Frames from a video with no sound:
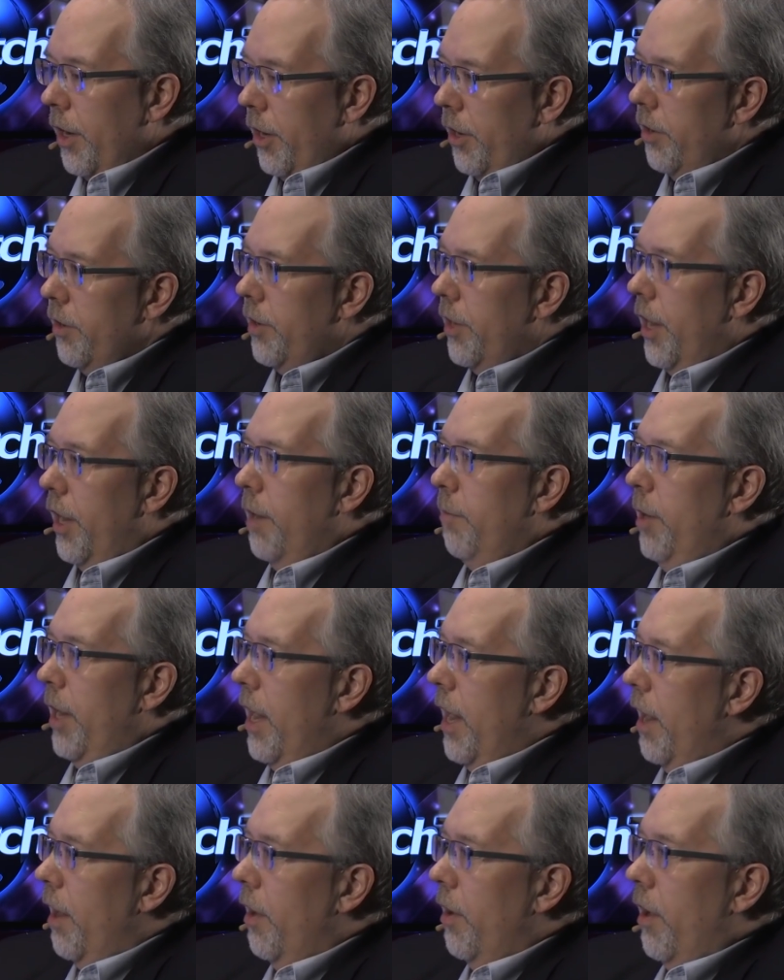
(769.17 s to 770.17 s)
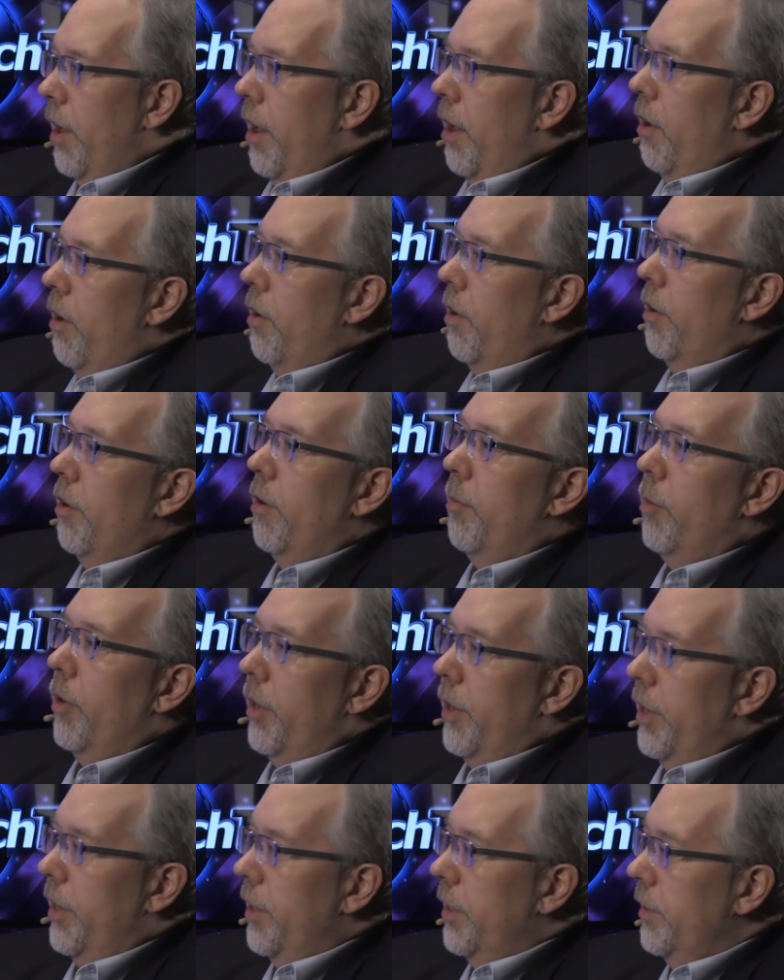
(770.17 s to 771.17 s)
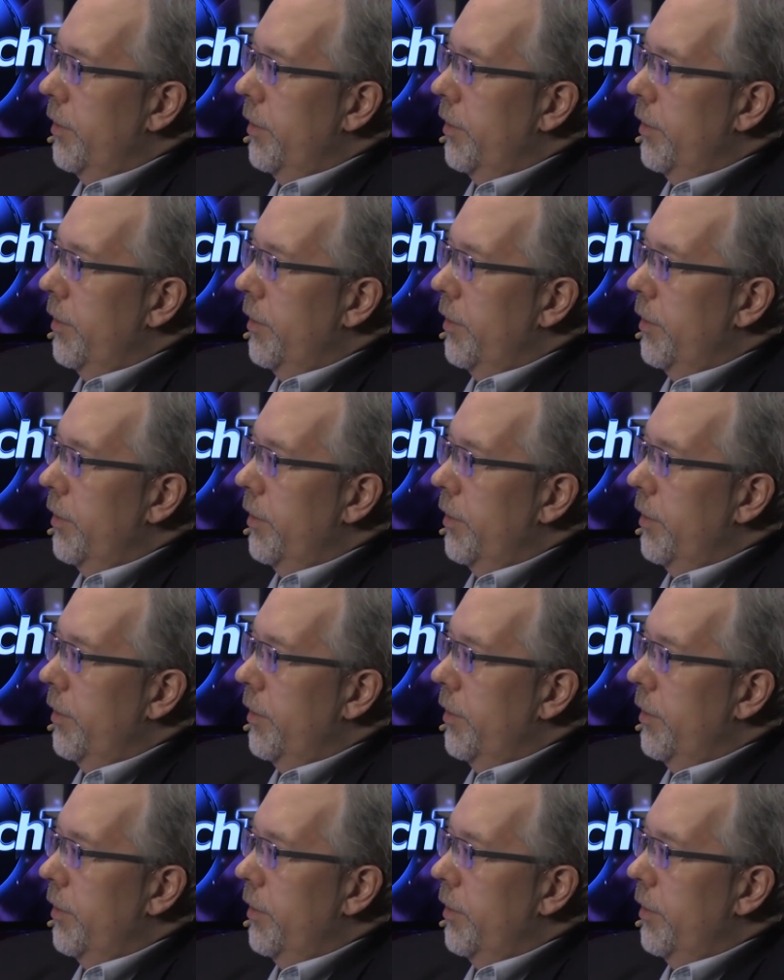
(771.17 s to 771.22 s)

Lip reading: now you're telling me how horrible it